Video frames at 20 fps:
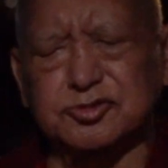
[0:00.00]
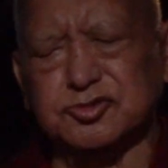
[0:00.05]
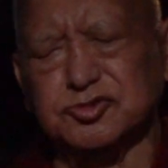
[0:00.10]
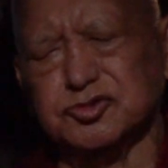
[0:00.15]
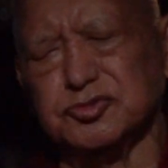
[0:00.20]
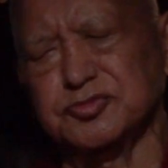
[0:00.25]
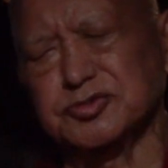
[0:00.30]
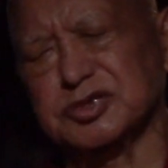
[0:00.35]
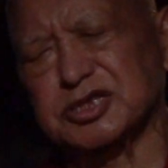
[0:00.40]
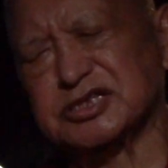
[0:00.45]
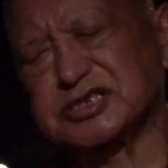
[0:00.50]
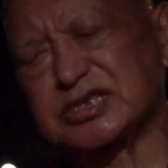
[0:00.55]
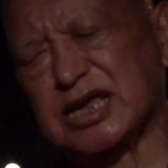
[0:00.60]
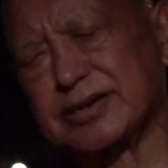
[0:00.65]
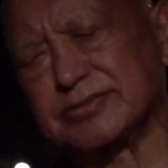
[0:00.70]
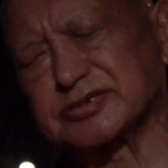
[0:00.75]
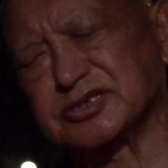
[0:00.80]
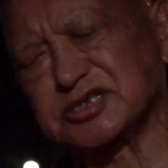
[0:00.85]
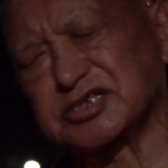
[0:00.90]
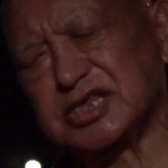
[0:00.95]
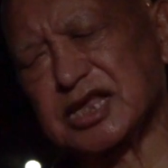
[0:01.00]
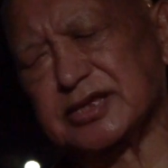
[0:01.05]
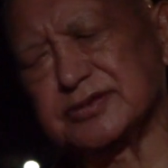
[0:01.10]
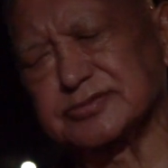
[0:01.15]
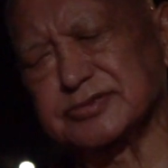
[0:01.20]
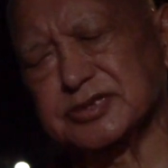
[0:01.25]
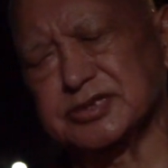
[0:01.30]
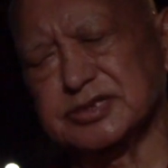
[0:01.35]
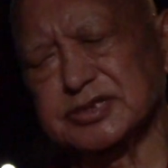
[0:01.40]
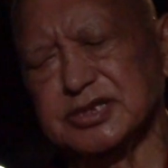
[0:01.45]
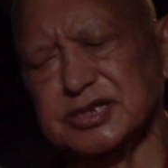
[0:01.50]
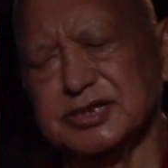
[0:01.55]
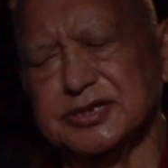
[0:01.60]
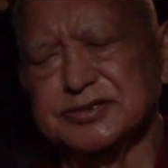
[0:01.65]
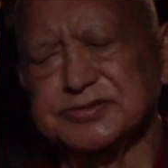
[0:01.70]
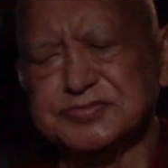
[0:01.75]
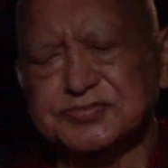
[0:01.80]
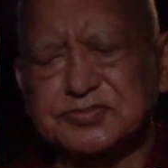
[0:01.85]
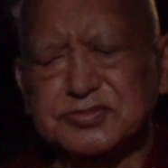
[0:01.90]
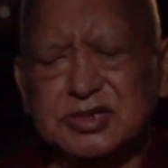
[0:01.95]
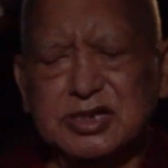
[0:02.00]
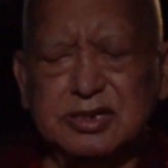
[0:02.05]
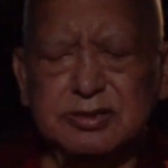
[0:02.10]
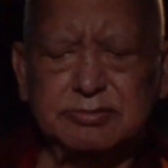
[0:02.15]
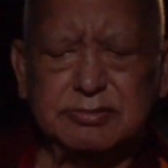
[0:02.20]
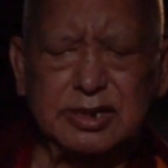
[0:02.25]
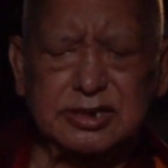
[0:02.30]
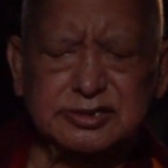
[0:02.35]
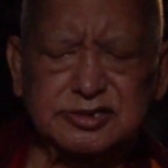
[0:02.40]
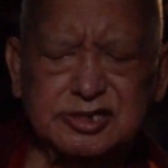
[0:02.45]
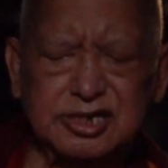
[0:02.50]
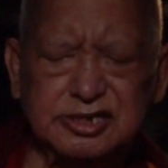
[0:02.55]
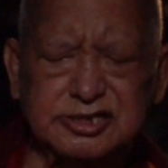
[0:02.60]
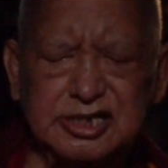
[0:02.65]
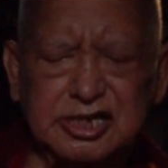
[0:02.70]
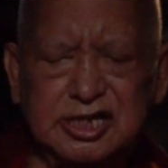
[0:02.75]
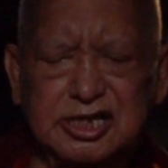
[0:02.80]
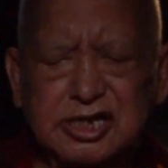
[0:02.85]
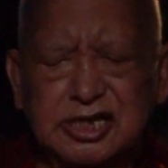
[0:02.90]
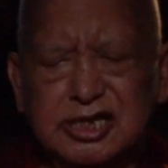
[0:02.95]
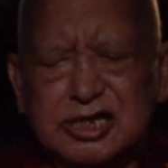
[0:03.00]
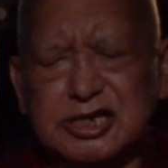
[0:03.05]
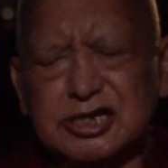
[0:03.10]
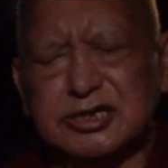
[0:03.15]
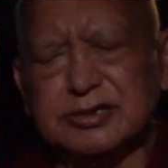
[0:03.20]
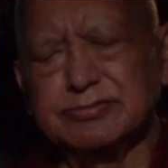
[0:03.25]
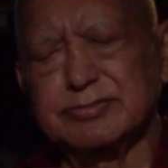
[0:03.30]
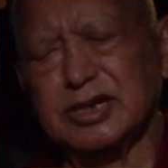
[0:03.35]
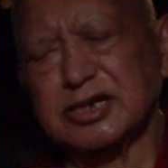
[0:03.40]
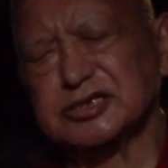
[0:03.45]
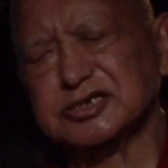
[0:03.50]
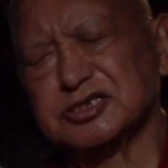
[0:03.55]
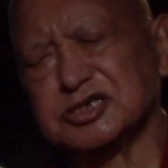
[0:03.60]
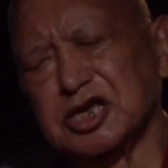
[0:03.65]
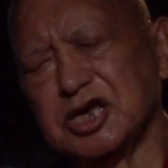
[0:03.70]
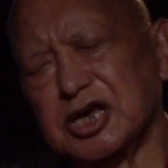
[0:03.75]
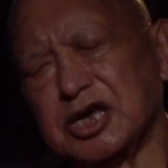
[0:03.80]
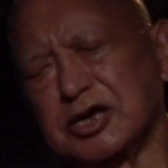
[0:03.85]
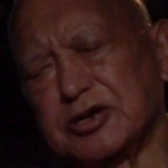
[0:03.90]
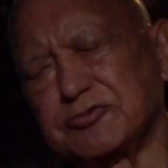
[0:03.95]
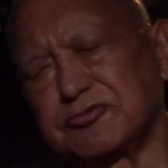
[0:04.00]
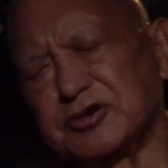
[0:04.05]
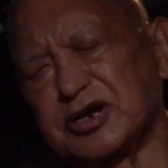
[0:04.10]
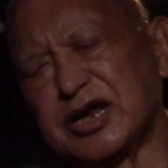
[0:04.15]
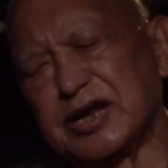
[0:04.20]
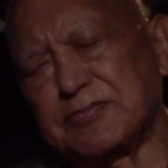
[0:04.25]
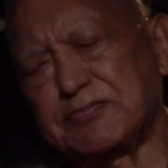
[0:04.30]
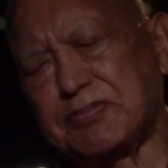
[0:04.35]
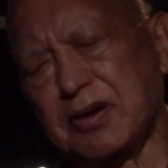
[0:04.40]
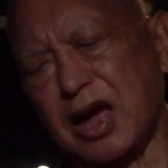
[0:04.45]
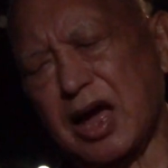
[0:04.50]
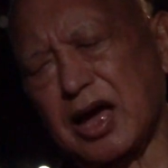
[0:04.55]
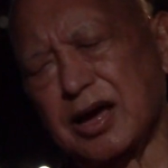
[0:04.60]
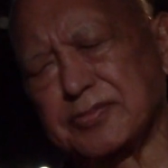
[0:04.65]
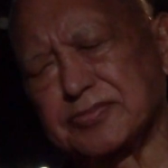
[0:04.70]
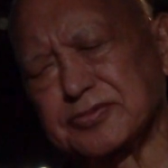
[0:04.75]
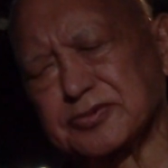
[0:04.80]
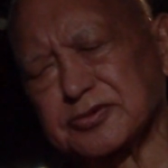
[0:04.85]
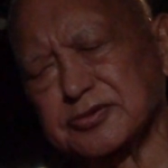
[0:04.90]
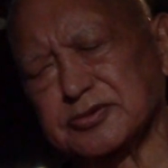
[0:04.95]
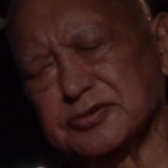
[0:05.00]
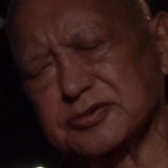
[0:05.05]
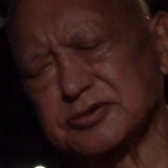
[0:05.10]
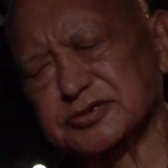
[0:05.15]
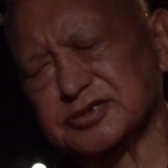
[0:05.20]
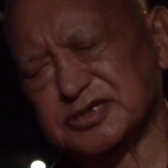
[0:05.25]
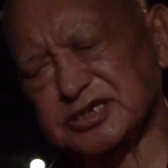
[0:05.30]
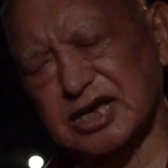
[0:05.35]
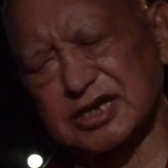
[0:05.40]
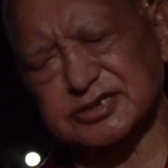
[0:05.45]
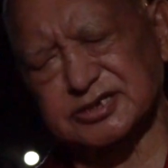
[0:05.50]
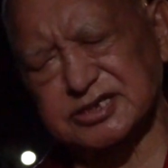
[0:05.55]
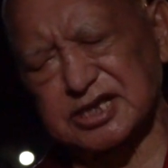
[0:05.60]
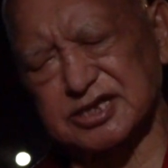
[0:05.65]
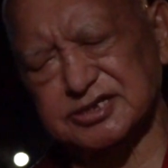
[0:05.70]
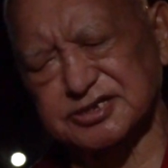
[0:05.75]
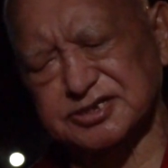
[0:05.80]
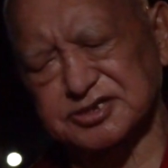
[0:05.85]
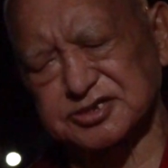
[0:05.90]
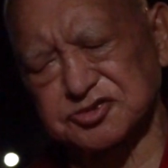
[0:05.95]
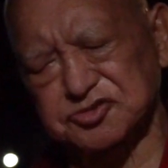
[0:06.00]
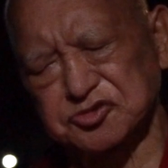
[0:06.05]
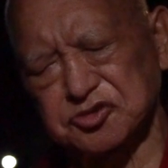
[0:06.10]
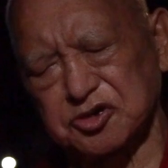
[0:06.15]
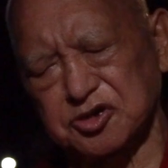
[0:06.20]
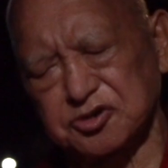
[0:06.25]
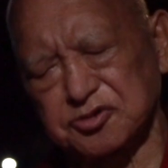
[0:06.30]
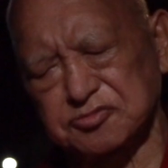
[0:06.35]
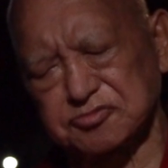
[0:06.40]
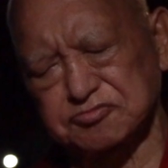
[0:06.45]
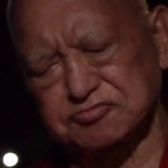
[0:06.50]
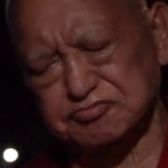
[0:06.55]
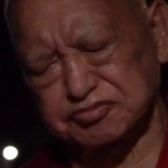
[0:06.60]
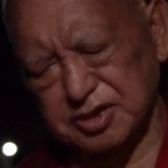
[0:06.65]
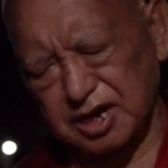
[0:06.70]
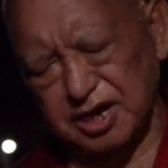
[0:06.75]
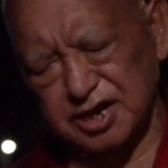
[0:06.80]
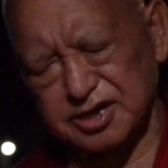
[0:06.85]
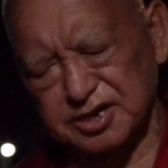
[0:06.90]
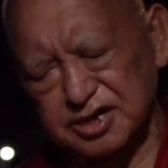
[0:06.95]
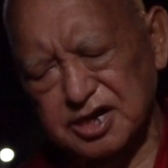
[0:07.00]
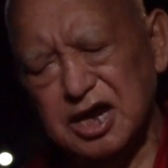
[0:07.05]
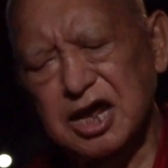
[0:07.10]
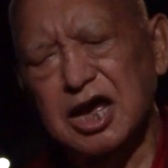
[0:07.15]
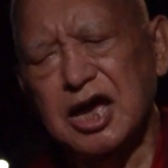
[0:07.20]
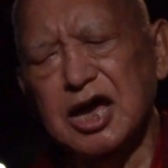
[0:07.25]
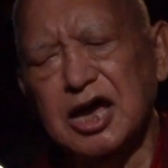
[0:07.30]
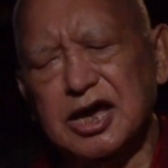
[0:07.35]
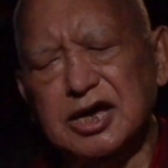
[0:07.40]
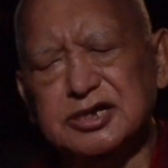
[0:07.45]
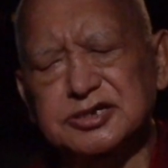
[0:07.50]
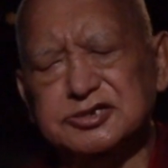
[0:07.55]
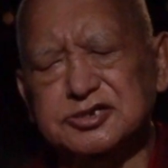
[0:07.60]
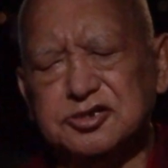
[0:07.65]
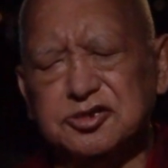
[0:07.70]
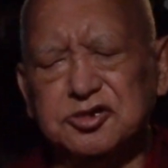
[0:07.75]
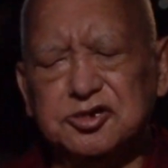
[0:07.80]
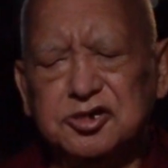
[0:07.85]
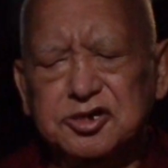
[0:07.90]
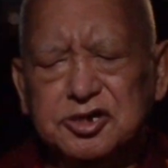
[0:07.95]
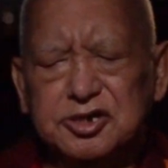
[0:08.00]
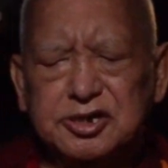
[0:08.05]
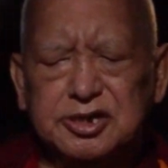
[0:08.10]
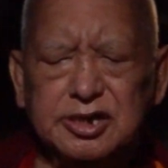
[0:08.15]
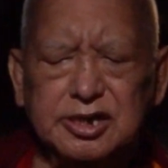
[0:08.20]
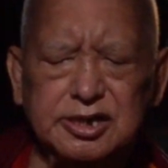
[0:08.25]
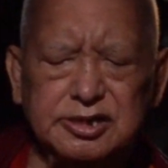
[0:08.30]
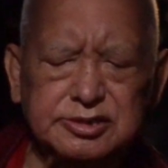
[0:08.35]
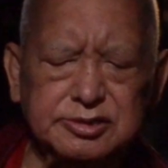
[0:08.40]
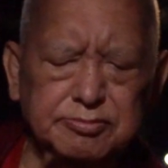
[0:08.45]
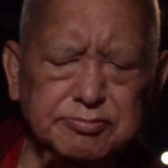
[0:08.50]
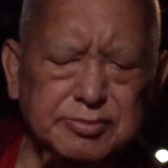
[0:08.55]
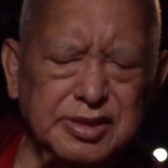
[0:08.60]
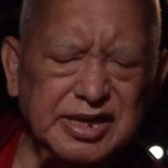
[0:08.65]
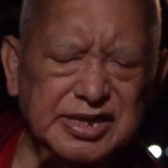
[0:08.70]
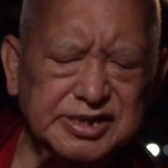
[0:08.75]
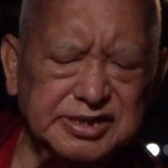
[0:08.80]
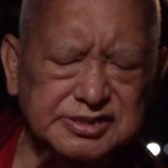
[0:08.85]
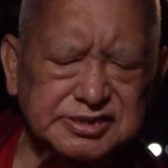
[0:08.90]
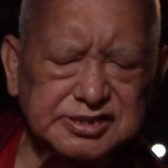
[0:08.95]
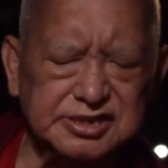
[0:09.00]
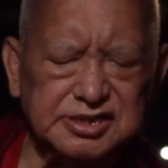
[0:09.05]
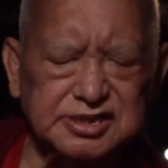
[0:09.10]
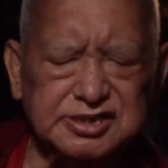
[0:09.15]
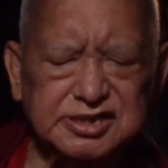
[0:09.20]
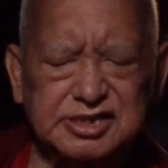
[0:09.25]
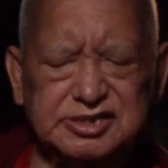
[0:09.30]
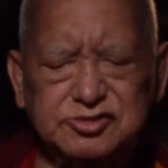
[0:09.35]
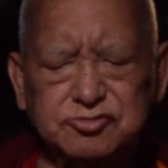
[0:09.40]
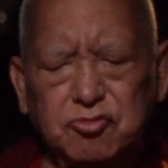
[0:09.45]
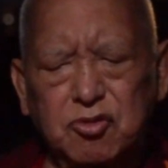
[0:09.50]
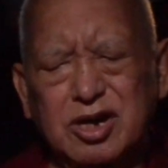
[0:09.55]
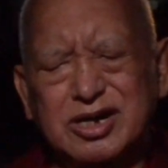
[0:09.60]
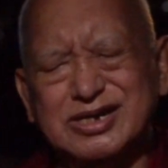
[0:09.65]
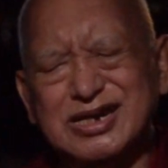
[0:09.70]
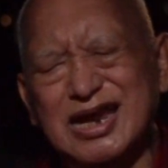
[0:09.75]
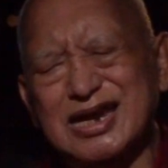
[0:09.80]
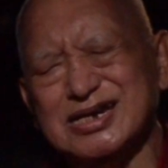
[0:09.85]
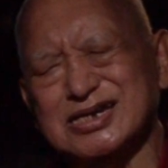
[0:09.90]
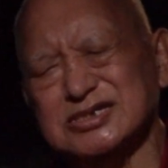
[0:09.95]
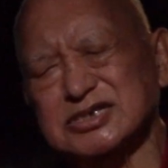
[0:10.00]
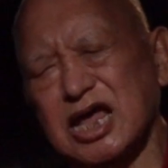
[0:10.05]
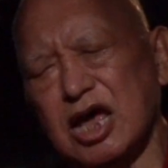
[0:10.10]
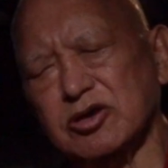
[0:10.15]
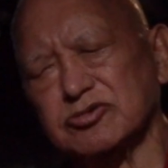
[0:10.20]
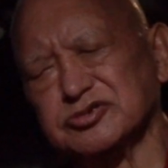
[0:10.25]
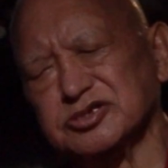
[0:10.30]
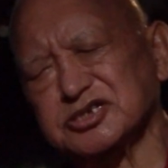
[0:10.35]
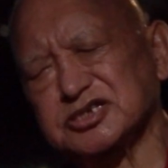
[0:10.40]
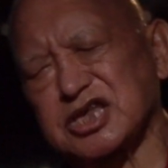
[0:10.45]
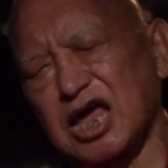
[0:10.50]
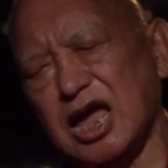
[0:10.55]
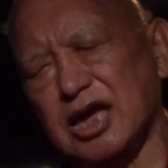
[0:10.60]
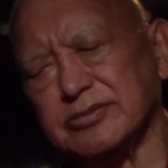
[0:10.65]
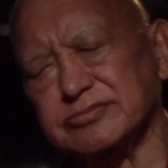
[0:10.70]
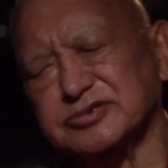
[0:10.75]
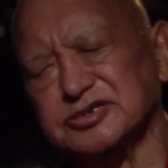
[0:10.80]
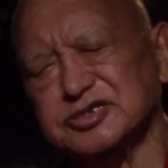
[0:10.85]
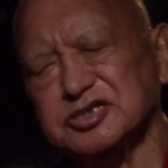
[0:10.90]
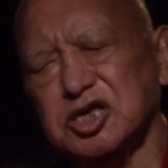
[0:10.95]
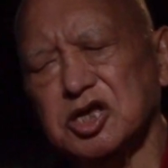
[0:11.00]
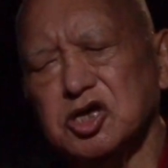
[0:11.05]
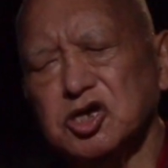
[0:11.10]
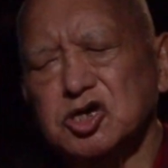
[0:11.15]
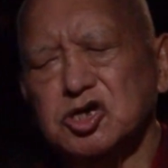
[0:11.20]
true Bodhisattva's name, the mantra, it makes a very powerful success your prayer, and uh, uh, the merits increase one hundred thousand times.